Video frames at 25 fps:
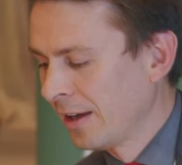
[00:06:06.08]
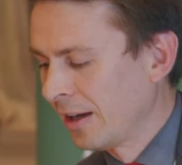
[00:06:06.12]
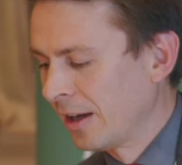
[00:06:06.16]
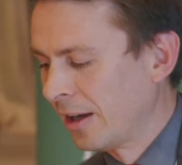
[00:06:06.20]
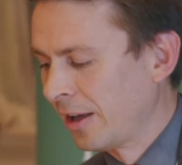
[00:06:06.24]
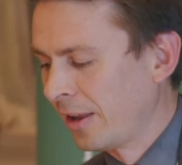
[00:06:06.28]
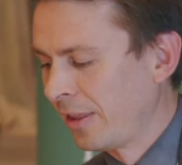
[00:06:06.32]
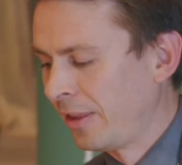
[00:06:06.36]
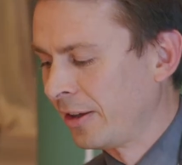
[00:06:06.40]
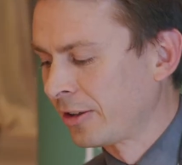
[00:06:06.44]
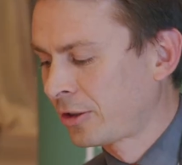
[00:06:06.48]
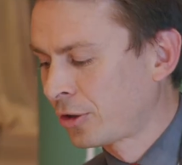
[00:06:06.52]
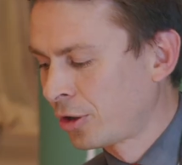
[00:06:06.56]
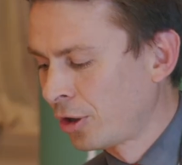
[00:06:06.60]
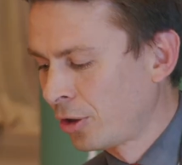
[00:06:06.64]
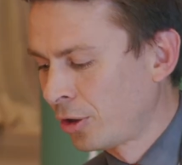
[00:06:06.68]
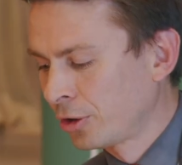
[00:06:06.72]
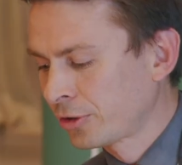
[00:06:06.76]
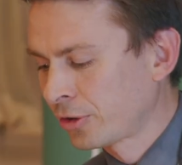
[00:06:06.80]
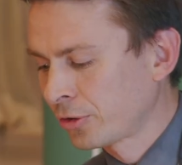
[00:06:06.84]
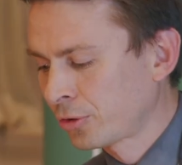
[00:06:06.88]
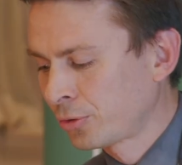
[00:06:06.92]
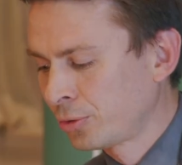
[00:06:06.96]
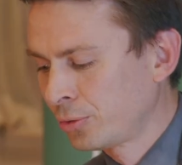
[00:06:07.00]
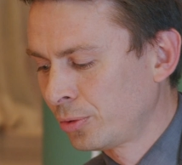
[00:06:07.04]
the
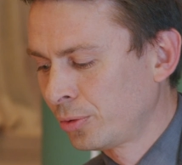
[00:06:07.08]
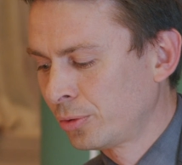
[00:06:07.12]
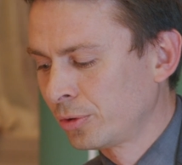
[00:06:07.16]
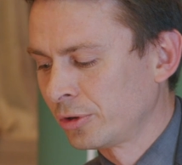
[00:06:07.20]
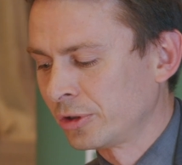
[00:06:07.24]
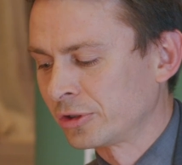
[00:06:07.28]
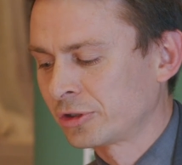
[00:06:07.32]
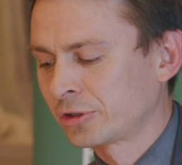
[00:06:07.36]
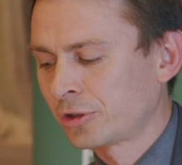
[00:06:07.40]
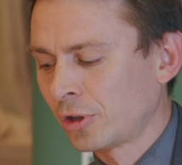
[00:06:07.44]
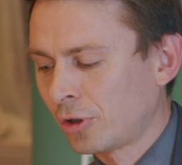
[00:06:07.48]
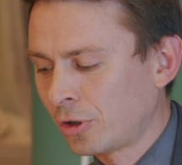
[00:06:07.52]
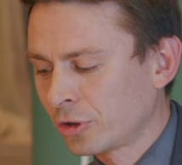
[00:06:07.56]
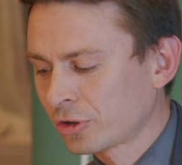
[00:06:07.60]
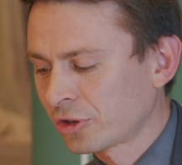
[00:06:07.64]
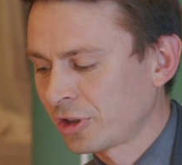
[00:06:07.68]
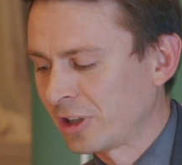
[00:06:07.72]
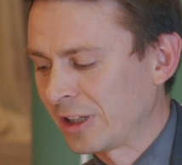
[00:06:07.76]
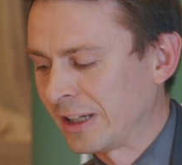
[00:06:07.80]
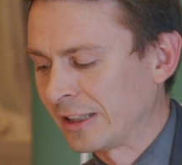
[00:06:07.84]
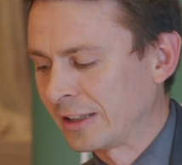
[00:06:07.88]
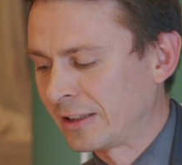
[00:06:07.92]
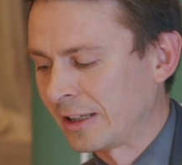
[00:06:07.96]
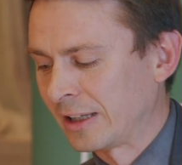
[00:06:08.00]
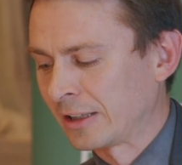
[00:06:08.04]
code to
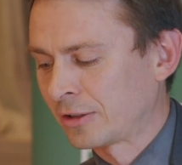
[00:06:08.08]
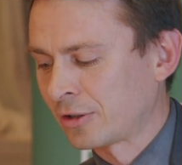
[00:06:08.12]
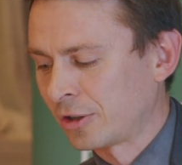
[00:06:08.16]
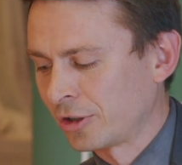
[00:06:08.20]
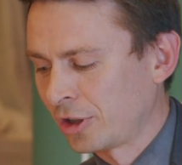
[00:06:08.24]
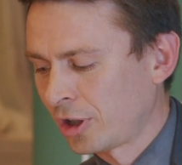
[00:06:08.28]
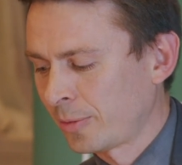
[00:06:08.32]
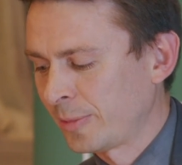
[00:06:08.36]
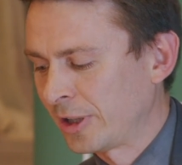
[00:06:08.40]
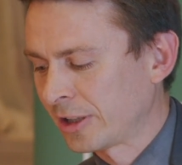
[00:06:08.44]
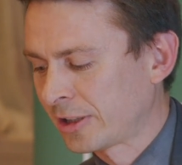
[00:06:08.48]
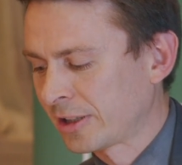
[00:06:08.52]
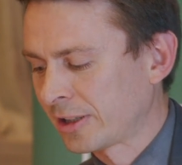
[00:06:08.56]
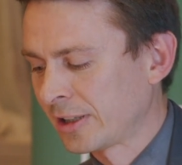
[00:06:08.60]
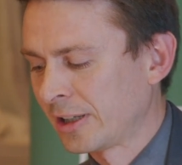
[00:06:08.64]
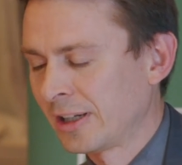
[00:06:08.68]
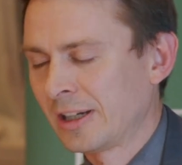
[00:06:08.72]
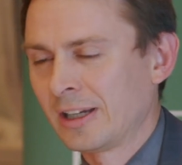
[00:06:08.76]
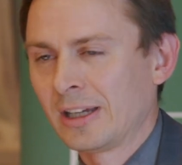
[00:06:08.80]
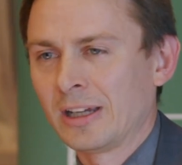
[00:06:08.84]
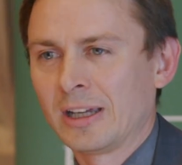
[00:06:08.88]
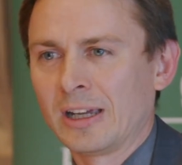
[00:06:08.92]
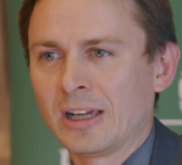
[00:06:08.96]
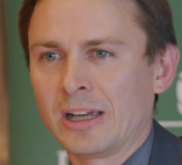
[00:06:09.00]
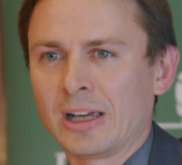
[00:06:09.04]
social and economic
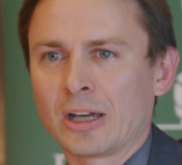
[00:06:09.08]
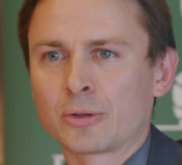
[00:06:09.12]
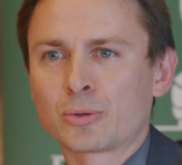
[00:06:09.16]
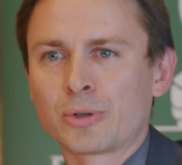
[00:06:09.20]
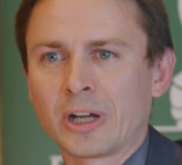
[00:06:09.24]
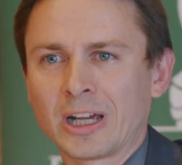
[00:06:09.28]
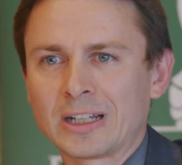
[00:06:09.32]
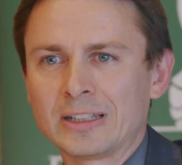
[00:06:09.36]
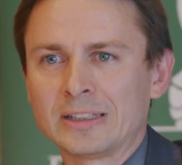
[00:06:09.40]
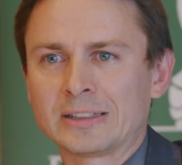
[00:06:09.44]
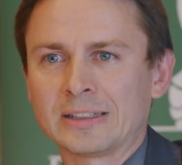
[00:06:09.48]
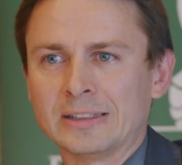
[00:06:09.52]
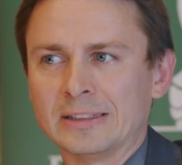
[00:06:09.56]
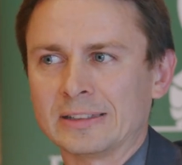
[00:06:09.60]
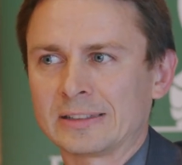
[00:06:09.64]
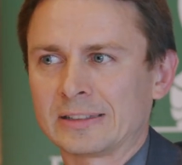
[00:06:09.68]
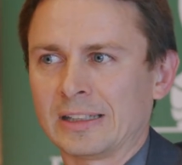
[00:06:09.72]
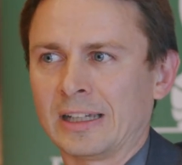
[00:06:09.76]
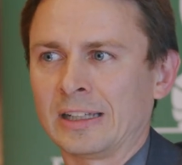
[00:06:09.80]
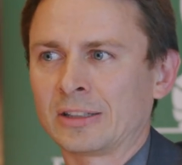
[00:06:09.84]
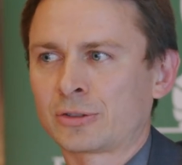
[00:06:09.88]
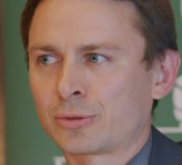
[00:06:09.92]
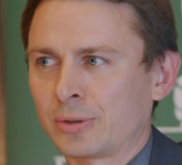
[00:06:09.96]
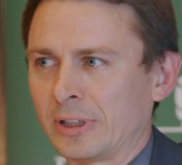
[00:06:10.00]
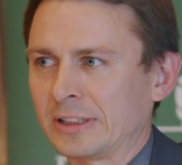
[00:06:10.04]

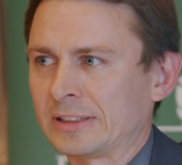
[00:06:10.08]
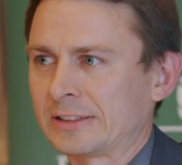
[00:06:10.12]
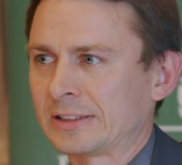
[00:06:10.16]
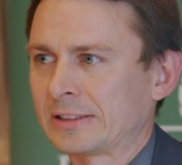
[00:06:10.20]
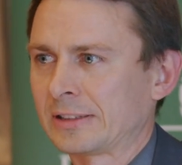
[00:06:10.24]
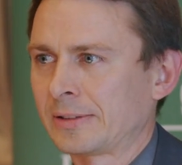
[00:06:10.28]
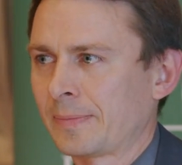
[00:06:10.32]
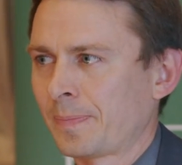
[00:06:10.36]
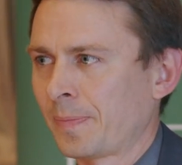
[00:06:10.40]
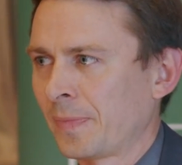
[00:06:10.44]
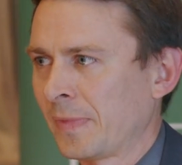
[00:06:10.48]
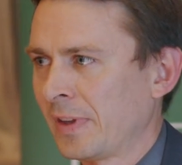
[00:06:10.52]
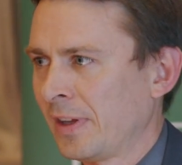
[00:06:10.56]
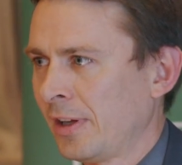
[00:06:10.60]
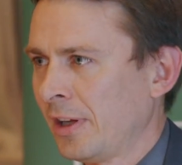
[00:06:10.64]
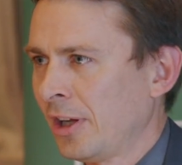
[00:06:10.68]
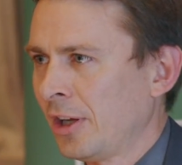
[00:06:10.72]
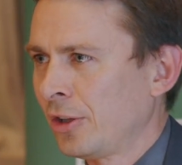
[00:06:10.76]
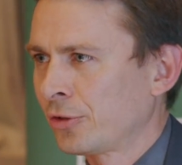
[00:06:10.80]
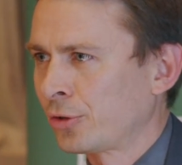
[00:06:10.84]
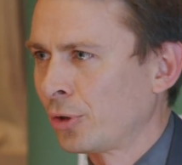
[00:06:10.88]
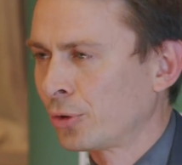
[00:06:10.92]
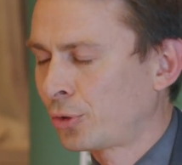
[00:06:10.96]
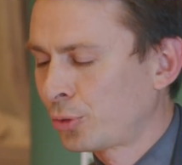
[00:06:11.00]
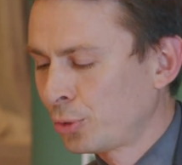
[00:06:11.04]
realities and trends.
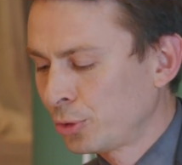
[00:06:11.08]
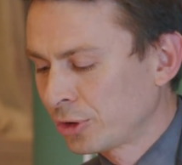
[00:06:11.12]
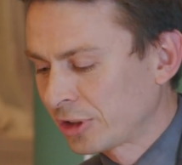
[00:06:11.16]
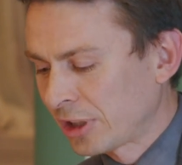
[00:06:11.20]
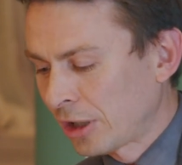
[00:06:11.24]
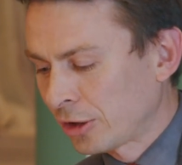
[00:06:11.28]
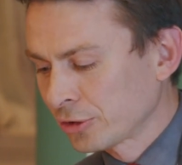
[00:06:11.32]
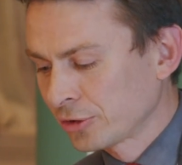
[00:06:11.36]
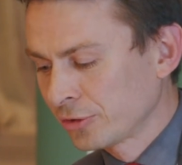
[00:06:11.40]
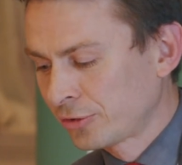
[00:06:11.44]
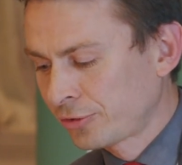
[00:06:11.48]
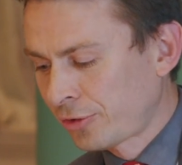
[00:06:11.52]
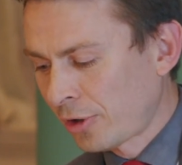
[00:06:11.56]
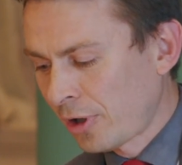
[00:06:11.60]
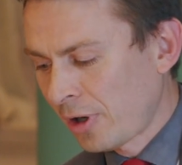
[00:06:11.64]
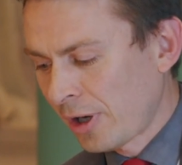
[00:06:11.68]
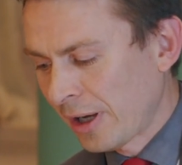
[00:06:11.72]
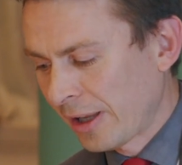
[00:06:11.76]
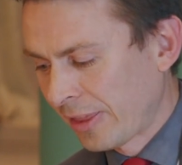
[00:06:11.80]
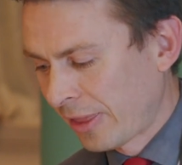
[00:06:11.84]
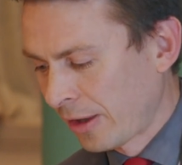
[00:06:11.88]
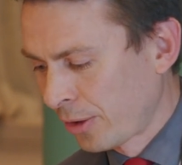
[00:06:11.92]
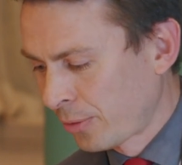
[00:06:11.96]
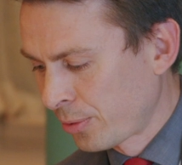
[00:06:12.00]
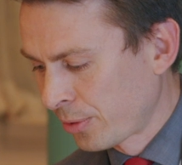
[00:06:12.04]
So 2004,
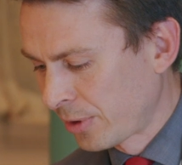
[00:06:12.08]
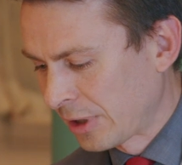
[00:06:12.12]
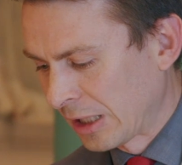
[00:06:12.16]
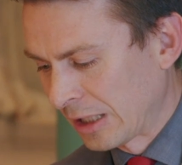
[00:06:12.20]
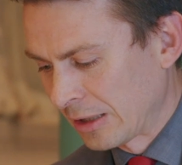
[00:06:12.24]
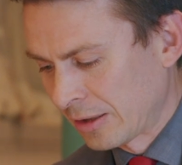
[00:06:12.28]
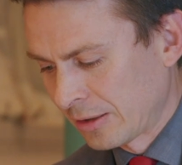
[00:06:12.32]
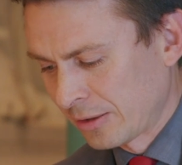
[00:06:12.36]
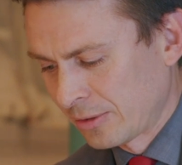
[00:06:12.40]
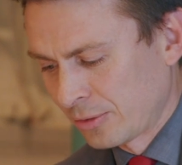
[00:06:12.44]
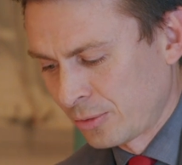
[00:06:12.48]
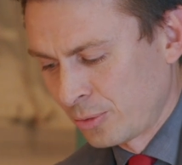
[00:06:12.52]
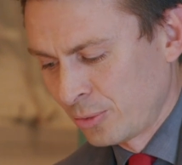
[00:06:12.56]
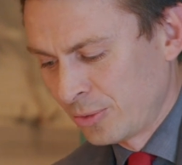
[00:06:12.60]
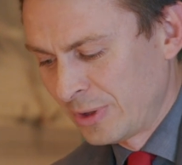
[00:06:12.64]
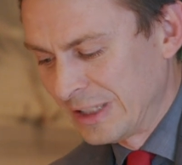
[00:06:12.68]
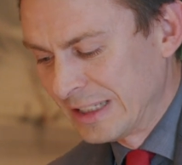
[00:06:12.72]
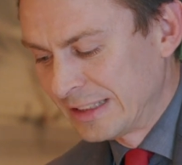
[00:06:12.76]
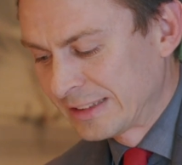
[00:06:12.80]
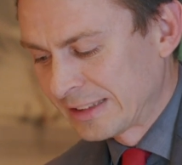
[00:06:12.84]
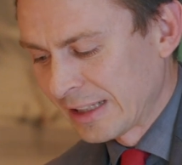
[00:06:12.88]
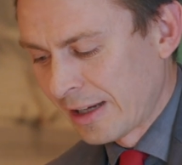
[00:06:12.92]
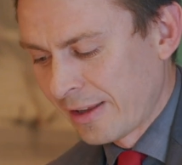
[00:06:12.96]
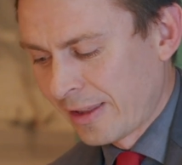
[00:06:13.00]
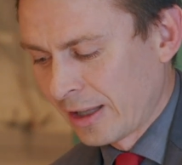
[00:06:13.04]
I think we can
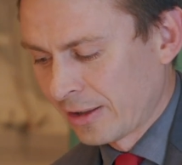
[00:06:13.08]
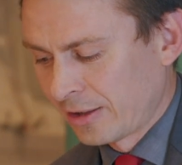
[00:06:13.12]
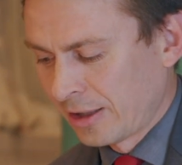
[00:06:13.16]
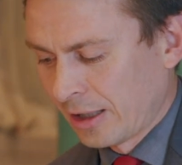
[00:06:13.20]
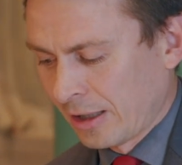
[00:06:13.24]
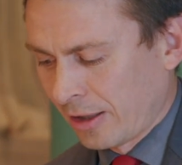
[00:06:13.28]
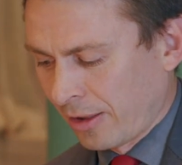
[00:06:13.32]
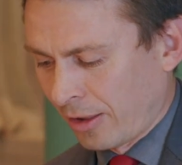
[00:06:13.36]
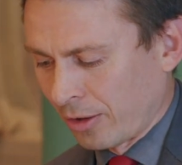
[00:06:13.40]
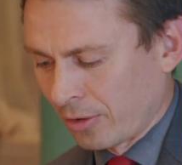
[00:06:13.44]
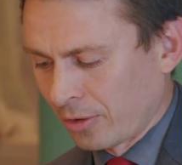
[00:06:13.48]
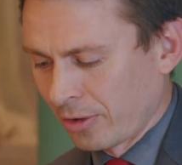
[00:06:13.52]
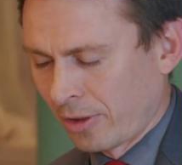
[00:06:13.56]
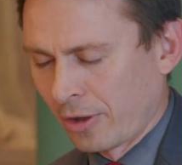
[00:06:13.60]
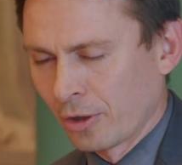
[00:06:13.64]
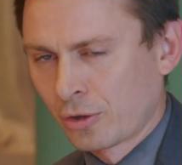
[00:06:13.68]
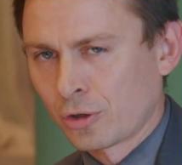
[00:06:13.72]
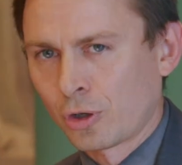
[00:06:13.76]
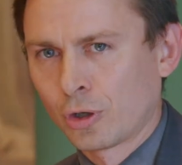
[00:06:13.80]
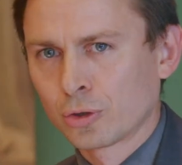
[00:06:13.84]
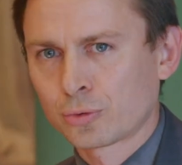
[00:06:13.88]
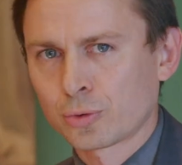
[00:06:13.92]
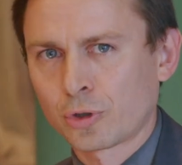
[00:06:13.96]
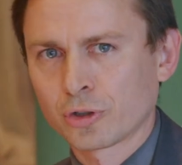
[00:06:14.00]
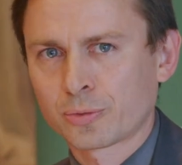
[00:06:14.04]
really say that, the
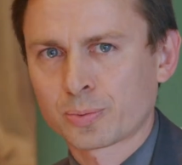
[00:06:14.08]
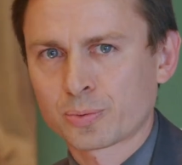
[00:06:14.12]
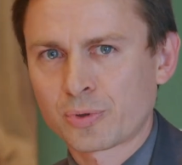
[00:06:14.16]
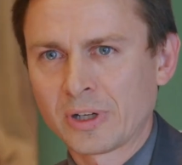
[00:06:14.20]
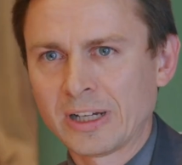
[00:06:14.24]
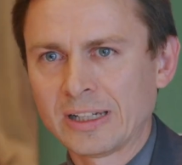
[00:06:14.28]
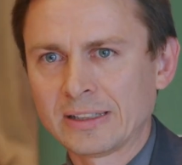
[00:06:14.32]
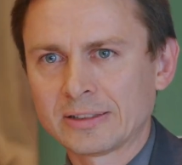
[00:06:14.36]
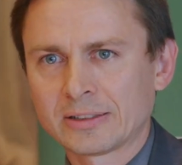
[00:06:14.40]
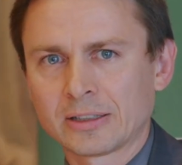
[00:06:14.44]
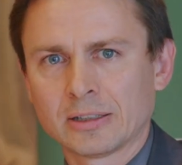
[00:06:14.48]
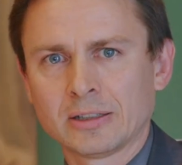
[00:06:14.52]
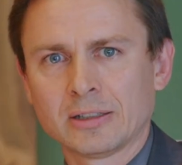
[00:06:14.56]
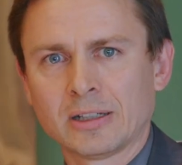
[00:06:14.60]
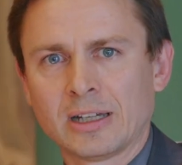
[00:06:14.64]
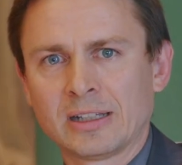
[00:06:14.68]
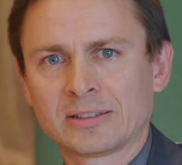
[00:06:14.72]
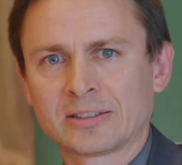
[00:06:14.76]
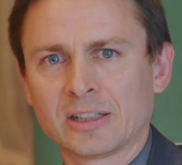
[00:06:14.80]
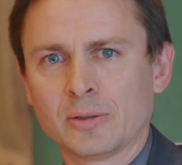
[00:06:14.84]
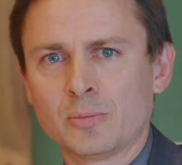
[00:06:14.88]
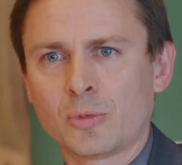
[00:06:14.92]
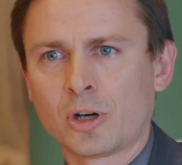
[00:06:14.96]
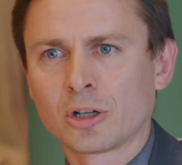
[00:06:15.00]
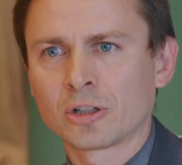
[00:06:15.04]
code was praised
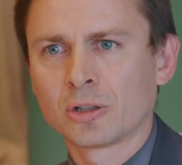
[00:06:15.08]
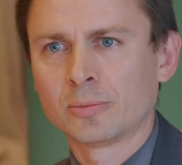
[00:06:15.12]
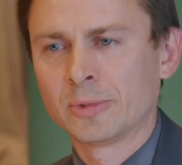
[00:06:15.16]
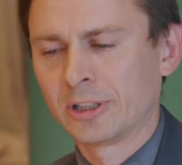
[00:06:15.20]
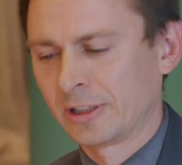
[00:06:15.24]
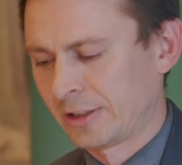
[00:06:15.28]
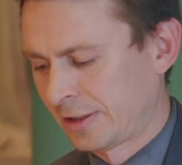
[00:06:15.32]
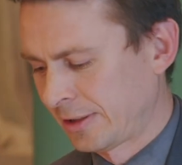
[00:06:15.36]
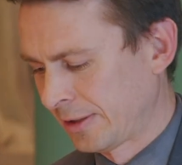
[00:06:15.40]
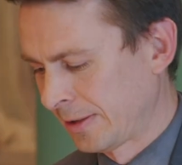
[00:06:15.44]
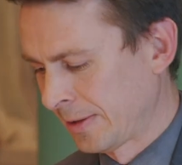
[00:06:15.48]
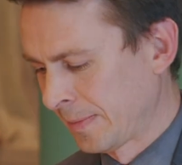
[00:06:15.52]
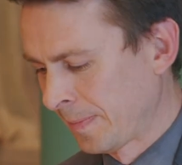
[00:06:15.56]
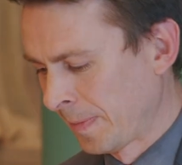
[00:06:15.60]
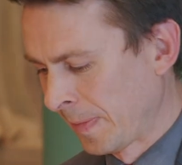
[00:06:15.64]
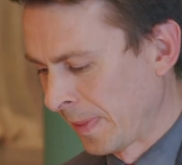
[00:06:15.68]
as a monument